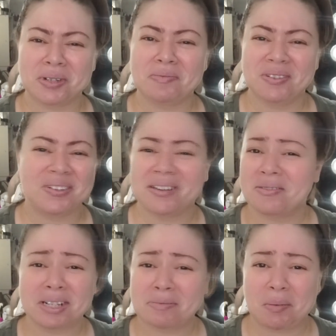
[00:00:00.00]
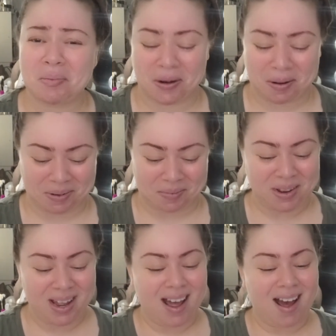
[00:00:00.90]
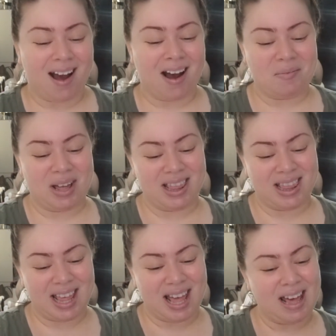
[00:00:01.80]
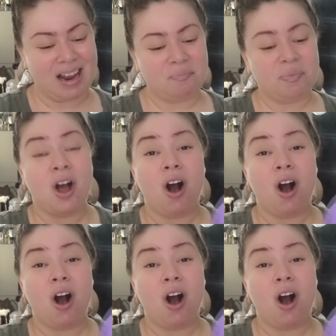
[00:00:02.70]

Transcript: Beauty. What is my problem? And then